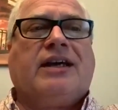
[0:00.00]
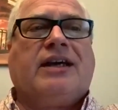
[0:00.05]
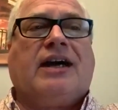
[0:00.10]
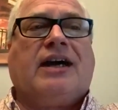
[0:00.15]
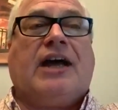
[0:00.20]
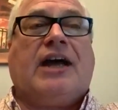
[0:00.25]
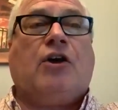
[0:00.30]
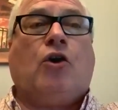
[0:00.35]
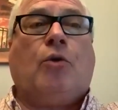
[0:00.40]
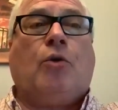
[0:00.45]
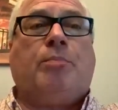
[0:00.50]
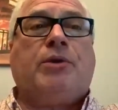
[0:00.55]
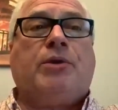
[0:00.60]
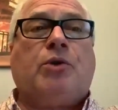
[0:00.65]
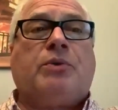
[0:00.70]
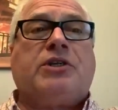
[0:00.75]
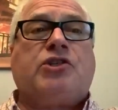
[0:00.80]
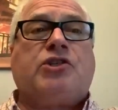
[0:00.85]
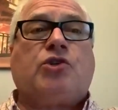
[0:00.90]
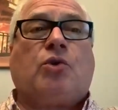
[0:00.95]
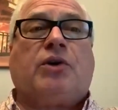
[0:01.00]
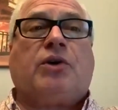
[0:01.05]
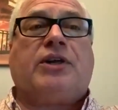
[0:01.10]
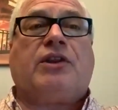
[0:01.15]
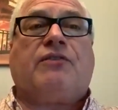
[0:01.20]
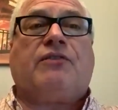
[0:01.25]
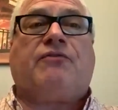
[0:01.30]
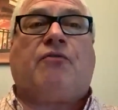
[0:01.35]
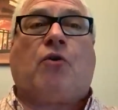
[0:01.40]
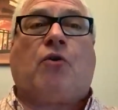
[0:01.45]
I hope you enjoy
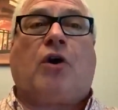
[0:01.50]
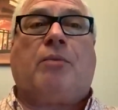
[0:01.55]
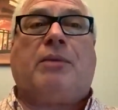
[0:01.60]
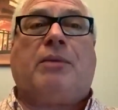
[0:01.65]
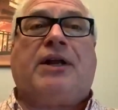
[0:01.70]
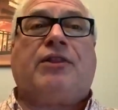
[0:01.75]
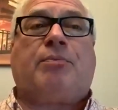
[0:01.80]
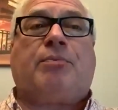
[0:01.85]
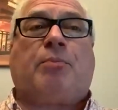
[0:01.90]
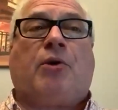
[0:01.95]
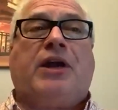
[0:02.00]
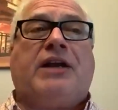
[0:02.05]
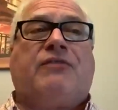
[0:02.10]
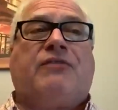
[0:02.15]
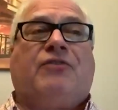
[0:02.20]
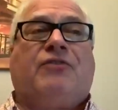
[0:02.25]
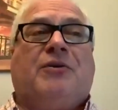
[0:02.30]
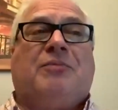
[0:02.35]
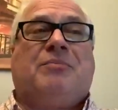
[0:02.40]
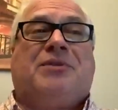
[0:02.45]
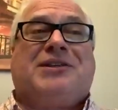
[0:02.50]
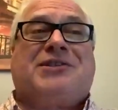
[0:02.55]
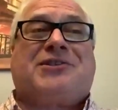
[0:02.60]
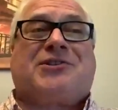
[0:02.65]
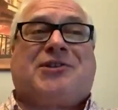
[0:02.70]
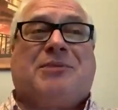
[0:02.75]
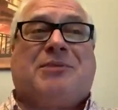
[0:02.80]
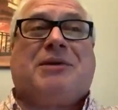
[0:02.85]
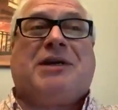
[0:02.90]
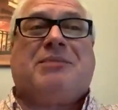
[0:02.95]
the 4-month break from this
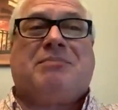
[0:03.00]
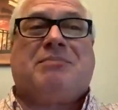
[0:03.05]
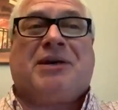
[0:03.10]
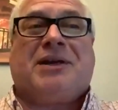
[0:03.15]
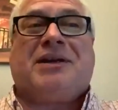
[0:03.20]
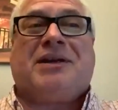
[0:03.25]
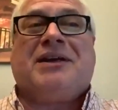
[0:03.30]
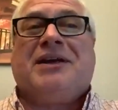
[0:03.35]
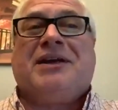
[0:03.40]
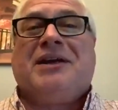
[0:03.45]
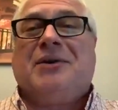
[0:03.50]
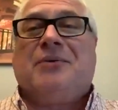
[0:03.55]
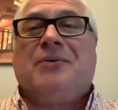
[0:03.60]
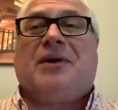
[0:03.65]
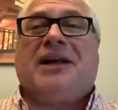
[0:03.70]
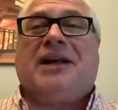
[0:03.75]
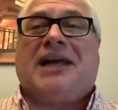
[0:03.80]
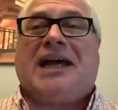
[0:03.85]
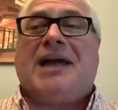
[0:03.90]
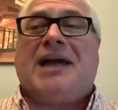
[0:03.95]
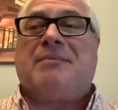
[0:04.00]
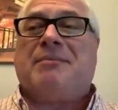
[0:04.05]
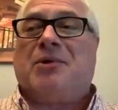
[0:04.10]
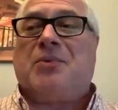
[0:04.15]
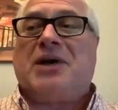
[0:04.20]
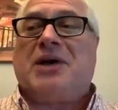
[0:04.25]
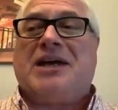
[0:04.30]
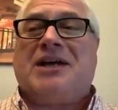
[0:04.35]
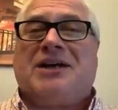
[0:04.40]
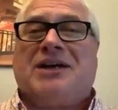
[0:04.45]
commitment while I'm
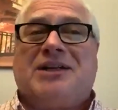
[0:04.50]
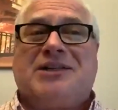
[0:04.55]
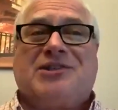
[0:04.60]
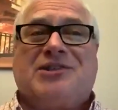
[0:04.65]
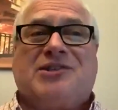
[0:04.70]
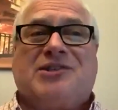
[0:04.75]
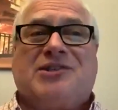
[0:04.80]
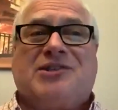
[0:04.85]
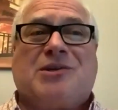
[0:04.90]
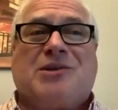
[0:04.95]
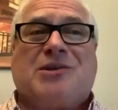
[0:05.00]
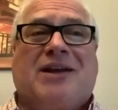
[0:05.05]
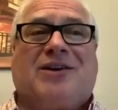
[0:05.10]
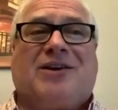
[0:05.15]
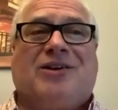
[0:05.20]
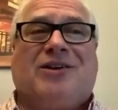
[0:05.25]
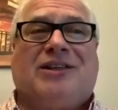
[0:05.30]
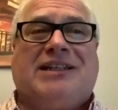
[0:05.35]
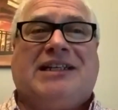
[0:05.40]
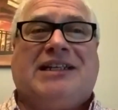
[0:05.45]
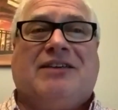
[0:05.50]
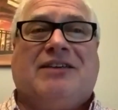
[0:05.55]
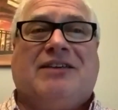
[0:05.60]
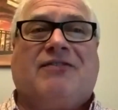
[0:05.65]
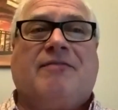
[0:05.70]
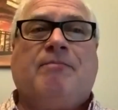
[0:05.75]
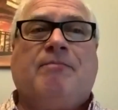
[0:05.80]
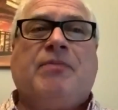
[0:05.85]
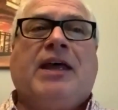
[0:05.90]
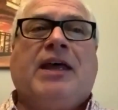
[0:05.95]
away on sabbatical leave.
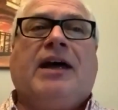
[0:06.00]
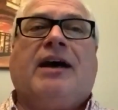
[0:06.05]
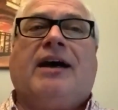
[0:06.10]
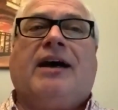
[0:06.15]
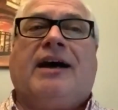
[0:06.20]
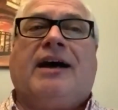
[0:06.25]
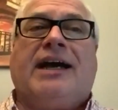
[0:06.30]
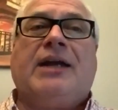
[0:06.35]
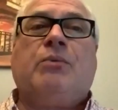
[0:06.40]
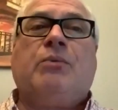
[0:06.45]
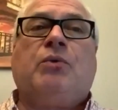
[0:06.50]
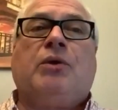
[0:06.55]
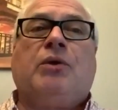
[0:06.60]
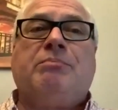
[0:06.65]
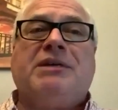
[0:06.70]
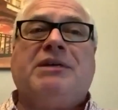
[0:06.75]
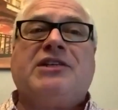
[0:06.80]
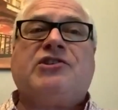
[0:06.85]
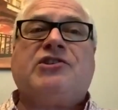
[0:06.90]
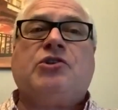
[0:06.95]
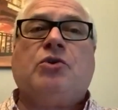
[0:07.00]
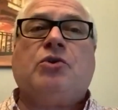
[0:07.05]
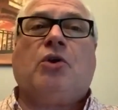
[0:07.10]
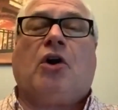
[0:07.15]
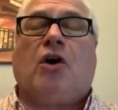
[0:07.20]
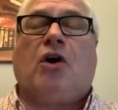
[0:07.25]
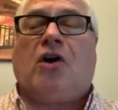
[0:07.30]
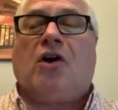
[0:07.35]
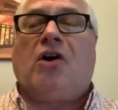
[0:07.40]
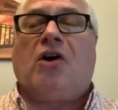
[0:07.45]
I will miss you
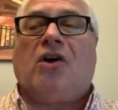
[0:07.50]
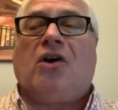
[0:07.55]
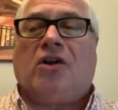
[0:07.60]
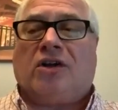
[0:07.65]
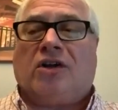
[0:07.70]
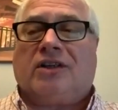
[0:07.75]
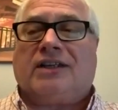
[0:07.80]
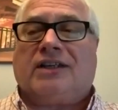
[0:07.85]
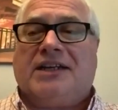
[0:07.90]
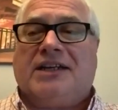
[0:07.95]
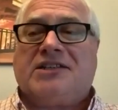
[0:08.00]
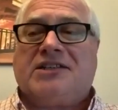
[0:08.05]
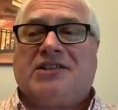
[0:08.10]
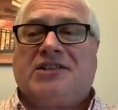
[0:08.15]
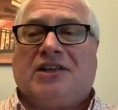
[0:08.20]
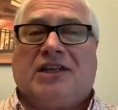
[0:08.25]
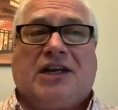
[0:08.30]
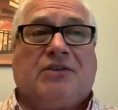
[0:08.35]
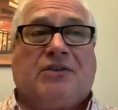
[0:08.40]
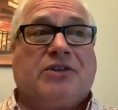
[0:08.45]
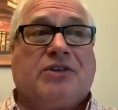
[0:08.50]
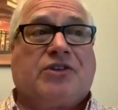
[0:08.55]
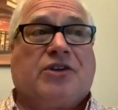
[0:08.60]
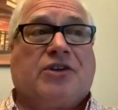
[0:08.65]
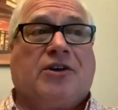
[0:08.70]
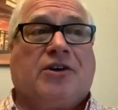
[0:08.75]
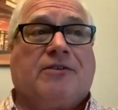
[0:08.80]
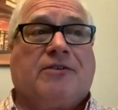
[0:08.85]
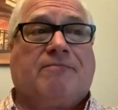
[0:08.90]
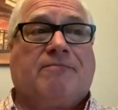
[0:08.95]
all until I
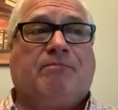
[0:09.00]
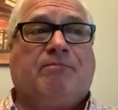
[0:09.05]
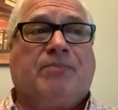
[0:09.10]
return.